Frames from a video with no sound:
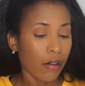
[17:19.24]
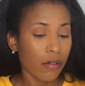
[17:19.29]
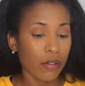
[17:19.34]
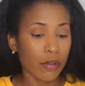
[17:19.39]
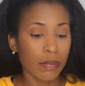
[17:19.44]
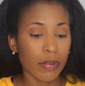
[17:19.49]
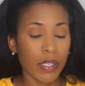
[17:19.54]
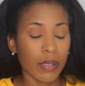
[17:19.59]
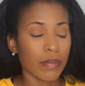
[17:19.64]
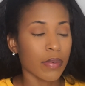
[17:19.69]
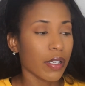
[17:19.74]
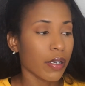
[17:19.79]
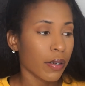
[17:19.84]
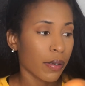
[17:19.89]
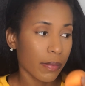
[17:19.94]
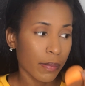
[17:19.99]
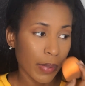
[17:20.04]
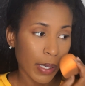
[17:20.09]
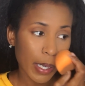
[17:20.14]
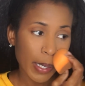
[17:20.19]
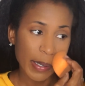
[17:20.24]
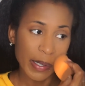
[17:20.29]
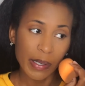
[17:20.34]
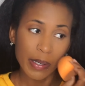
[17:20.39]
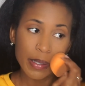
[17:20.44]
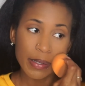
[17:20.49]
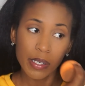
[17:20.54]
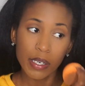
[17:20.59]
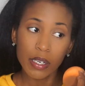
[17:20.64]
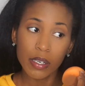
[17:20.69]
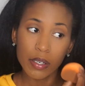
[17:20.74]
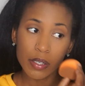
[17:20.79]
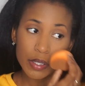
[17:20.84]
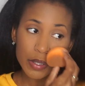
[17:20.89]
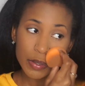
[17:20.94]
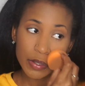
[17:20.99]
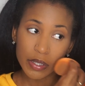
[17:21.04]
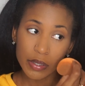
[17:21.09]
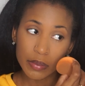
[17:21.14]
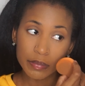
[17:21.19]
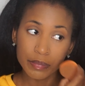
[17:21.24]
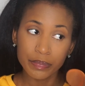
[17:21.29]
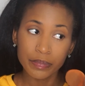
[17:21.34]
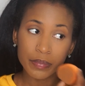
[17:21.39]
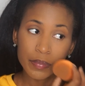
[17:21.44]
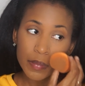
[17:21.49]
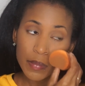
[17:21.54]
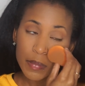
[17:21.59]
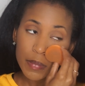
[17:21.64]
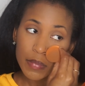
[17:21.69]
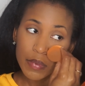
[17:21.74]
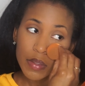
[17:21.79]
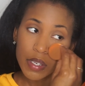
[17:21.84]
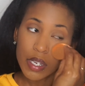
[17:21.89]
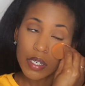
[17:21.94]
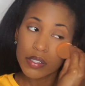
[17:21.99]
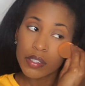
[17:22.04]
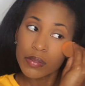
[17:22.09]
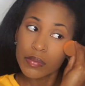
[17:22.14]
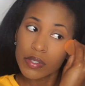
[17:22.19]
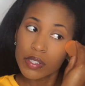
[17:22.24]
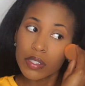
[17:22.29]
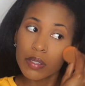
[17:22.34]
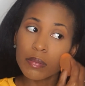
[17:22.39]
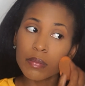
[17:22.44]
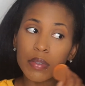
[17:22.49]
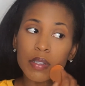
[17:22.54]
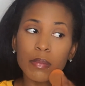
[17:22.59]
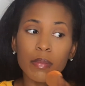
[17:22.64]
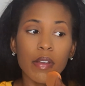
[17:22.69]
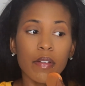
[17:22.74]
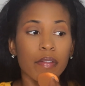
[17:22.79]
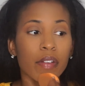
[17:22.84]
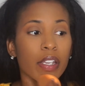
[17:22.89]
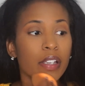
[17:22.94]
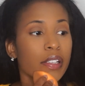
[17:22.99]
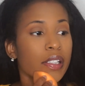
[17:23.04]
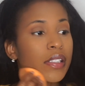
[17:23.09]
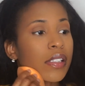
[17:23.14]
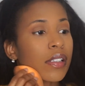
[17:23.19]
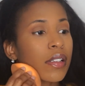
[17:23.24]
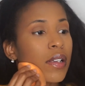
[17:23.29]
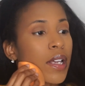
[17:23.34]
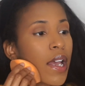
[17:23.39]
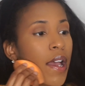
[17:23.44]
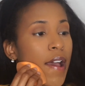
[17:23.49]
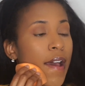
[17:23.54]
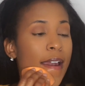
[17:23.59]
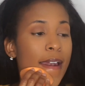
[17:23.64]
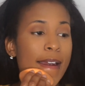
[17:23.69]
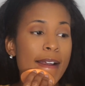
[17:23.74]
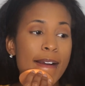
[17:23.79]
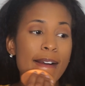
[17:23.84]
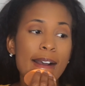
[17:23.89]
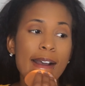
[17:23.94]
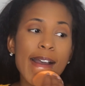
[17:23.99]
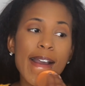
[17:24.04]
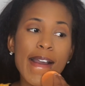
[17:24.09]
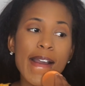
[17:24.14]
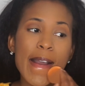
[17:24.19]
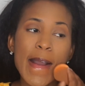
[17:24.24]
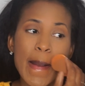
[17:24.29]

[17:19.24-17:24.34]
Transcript: We'll blend that on my canker sore. Actually, I'm just going to blend my face. I don't know why.